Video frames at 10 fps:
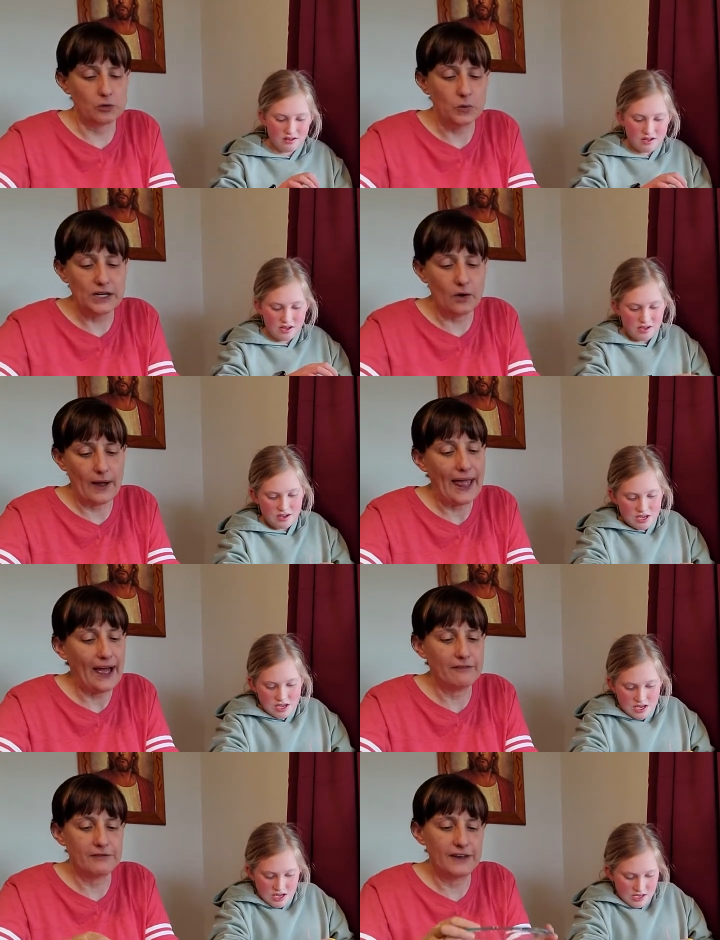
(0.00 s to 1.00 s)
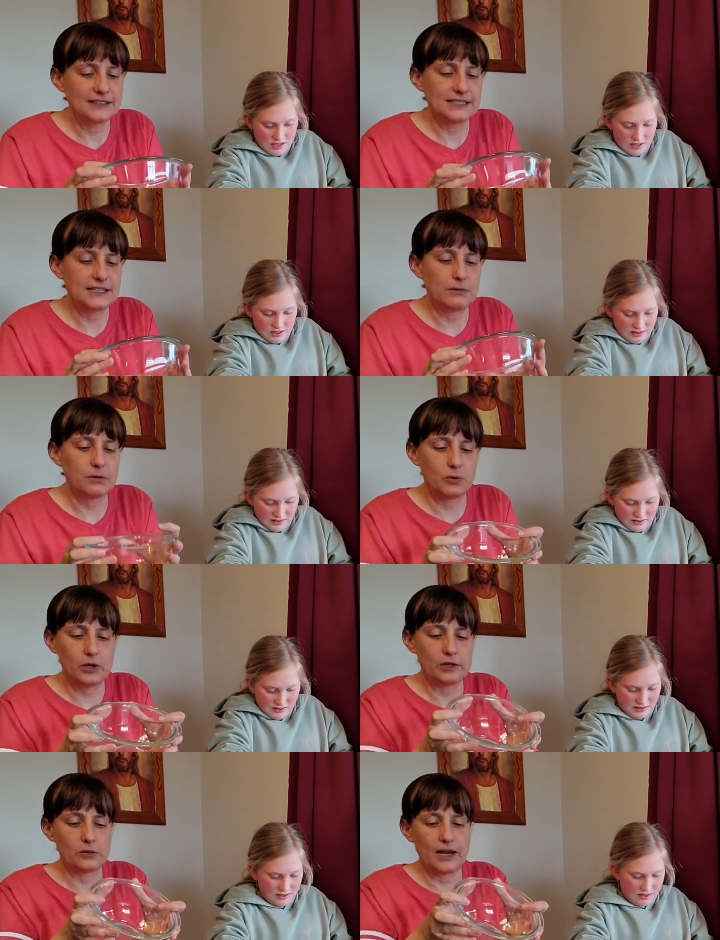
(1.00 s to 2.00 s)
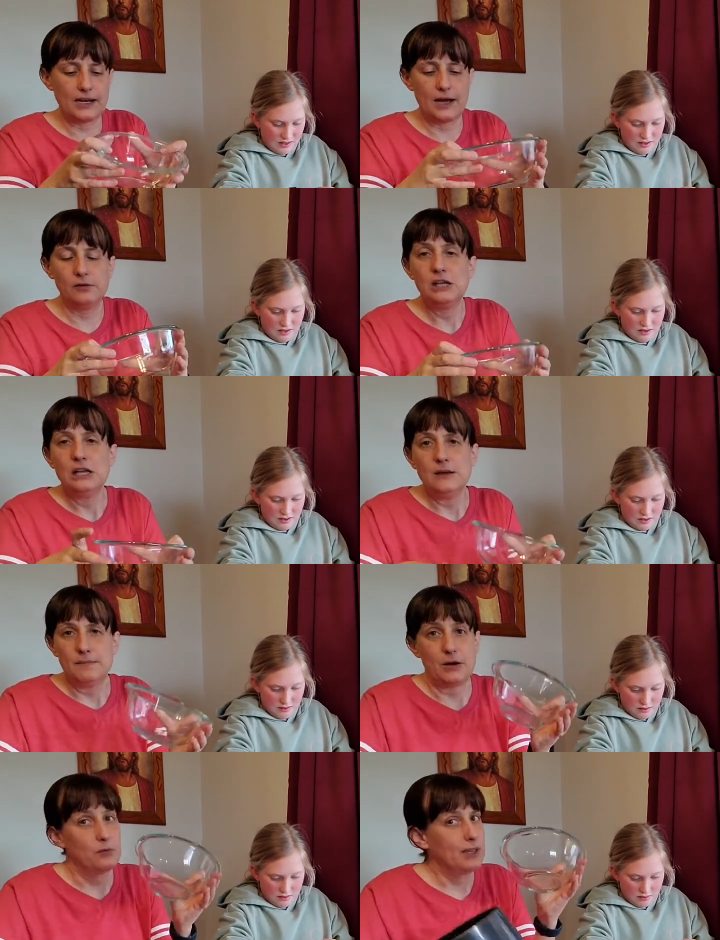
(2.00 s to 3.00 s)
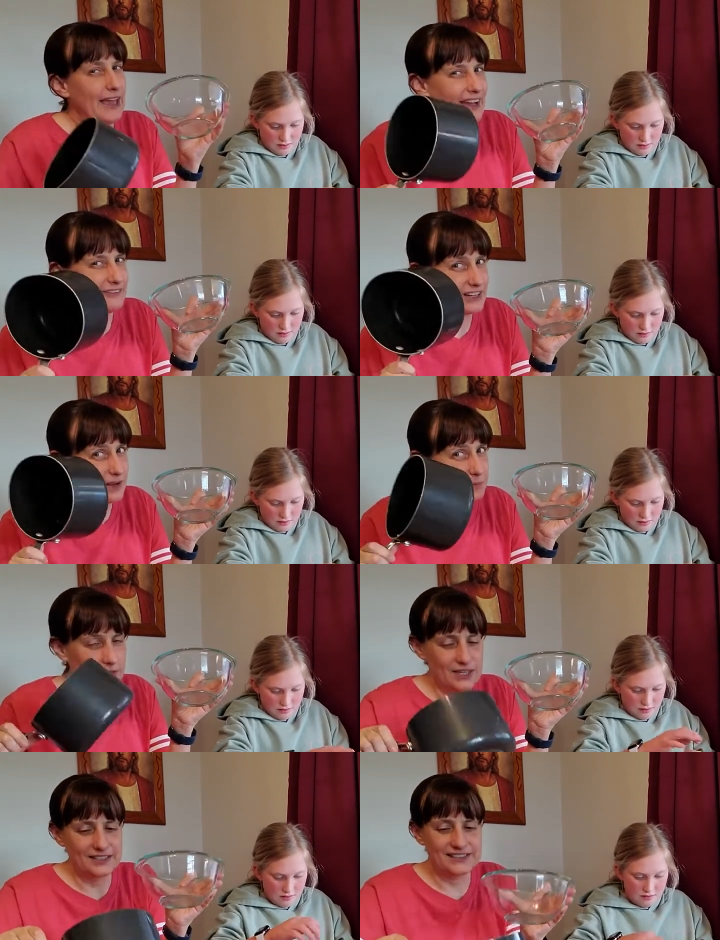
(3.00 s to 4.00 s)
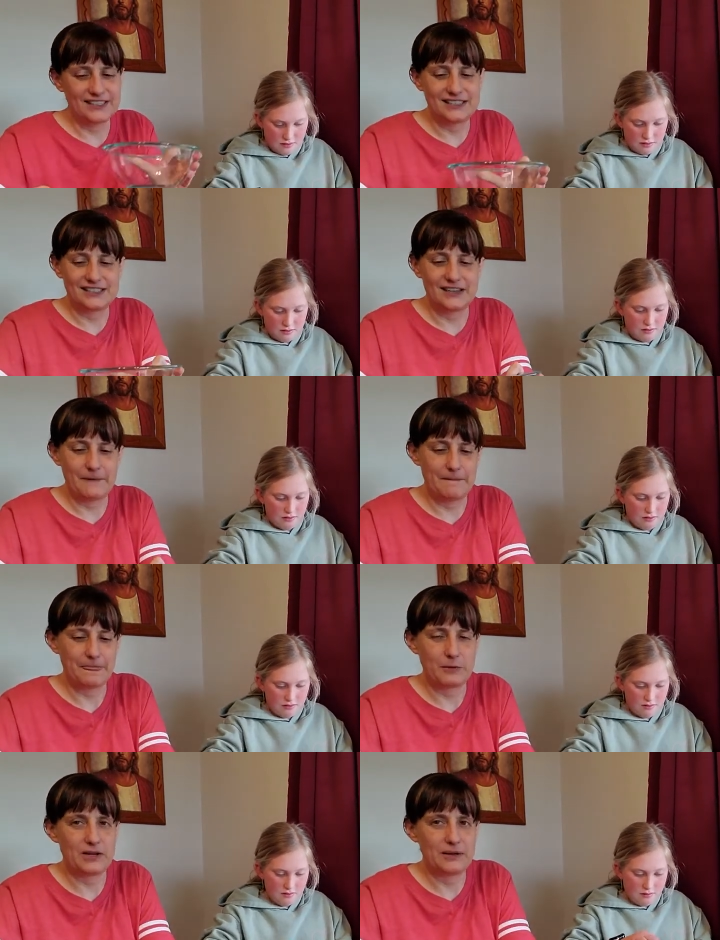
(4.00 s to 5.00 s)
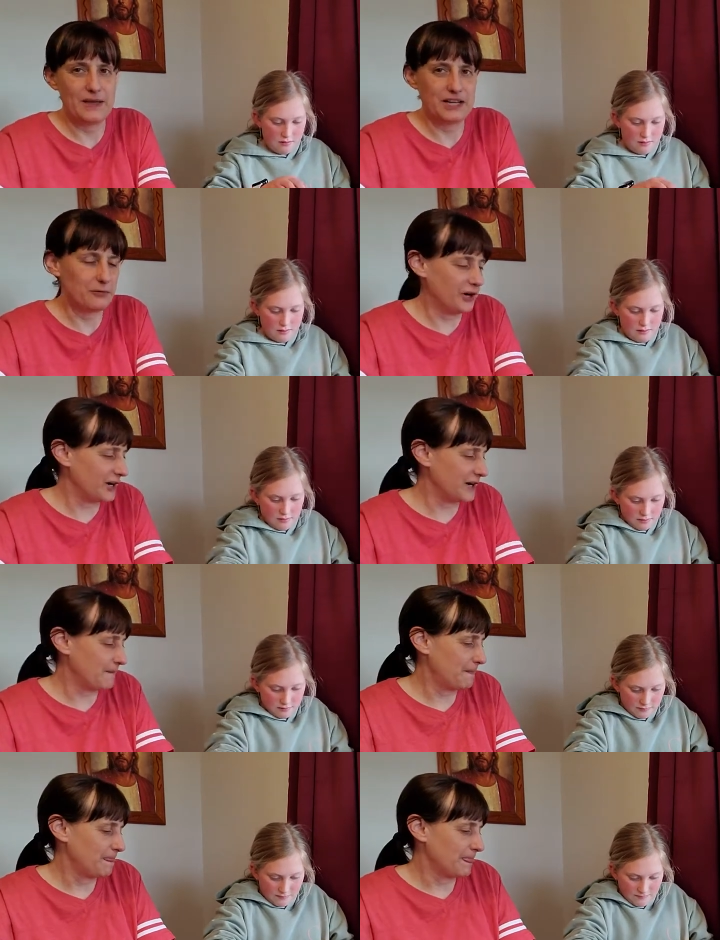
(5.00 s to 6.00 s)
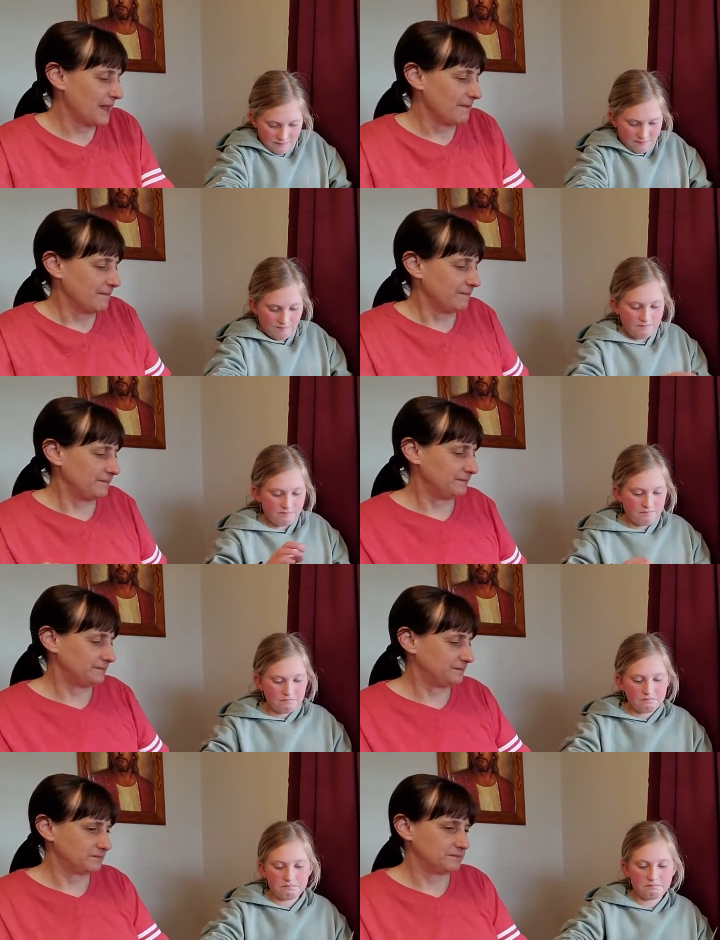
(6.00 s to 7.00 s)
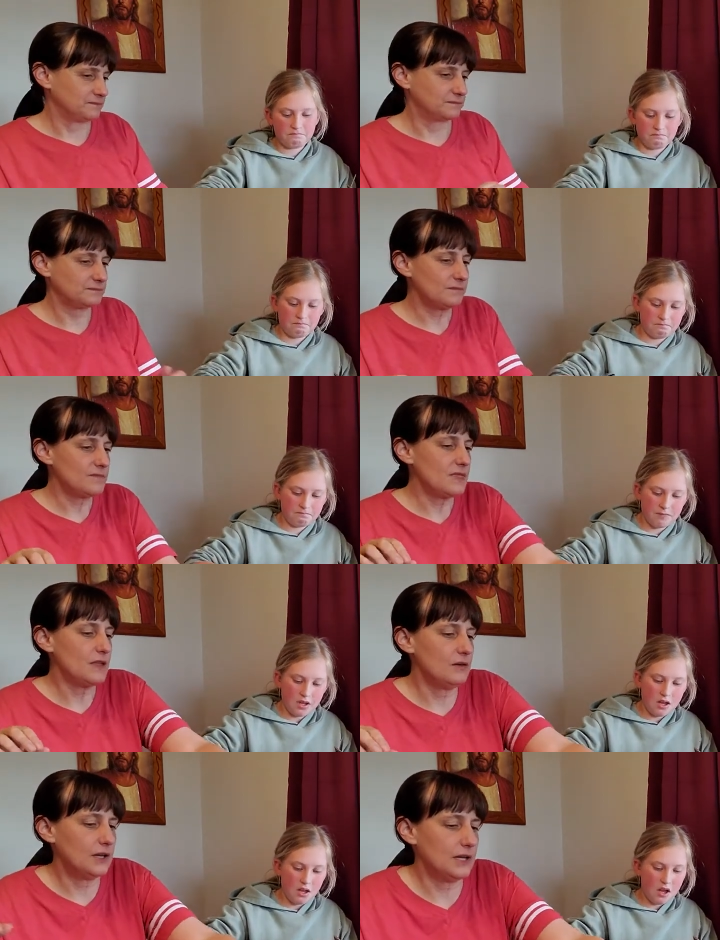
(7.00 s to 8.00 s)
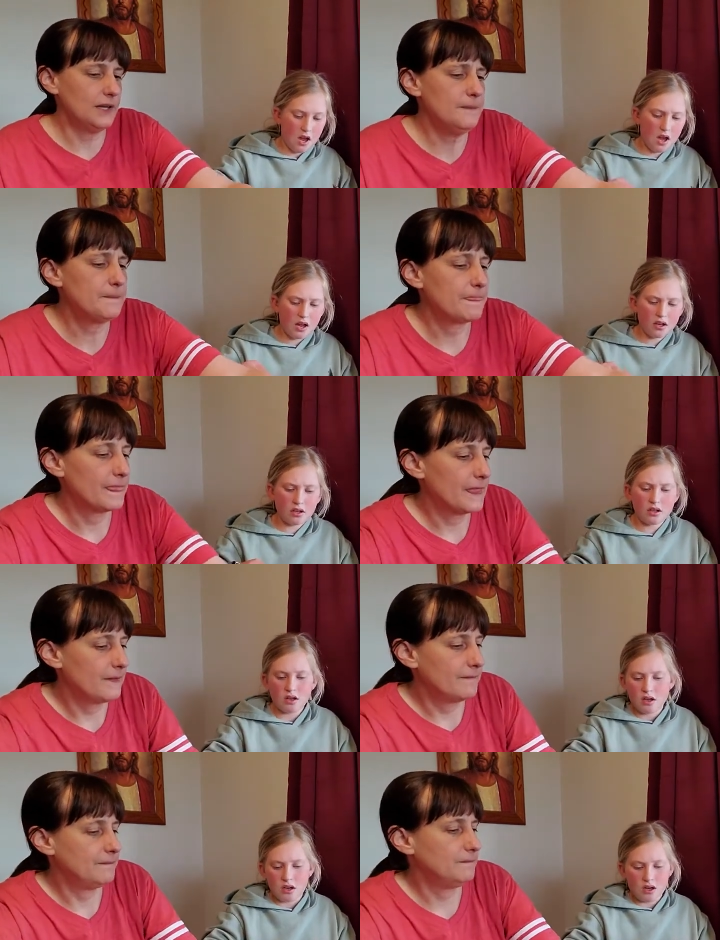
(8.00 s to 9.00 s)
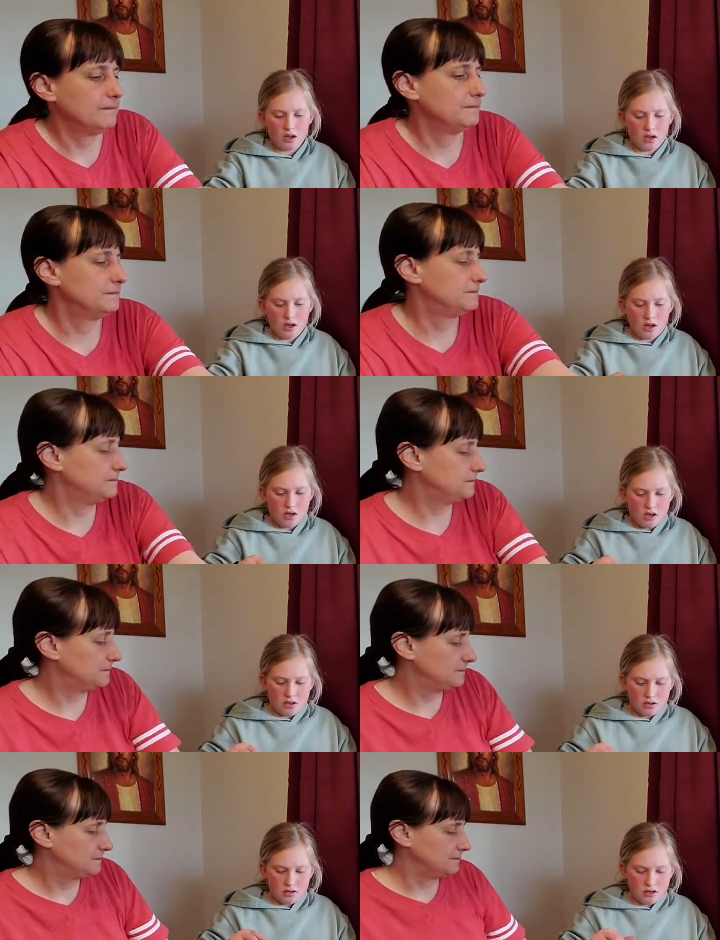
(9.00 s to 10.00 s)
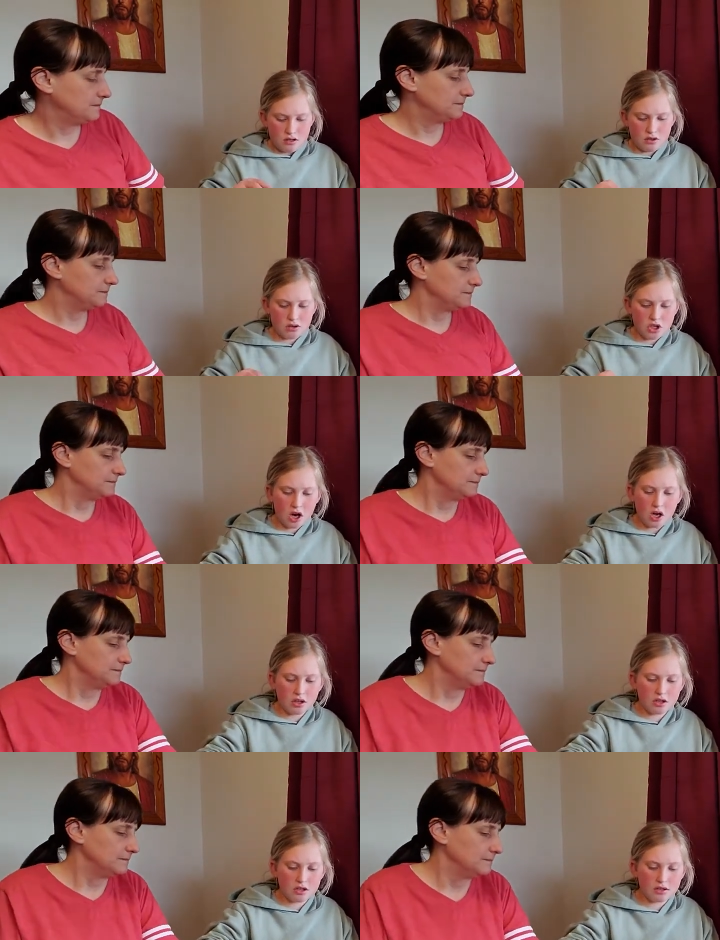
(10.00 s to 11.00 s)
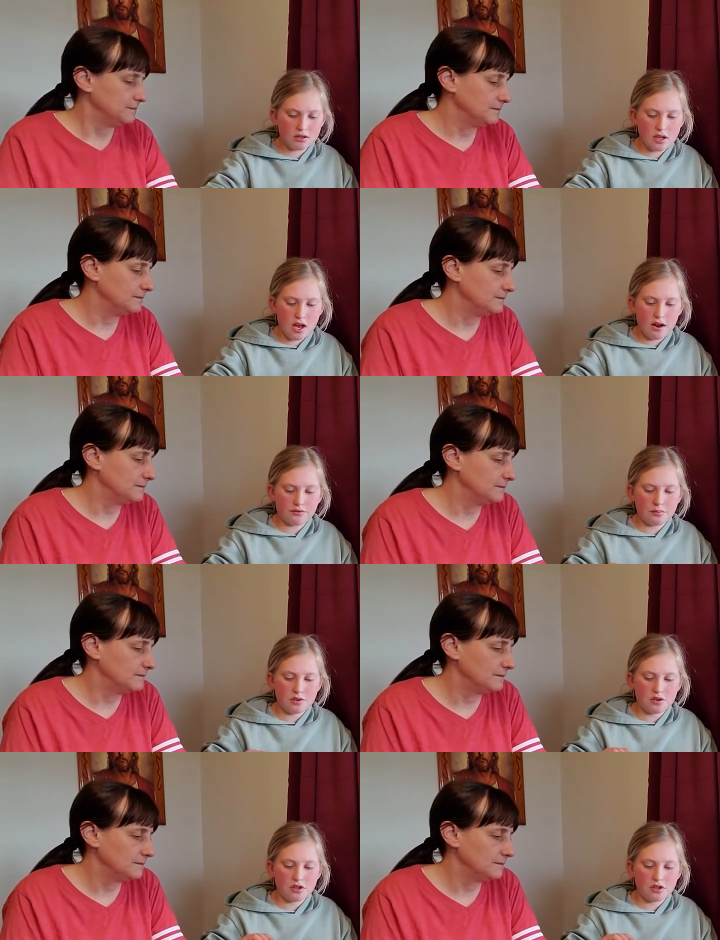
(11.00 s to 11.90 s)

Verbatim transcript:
Speaker 1: We don't have a fancy double boiler right now, but we have a couple things that uh, we can make it work.
Speaker 2: Mm -hmm. Okay. And your chocolate doesn't have to be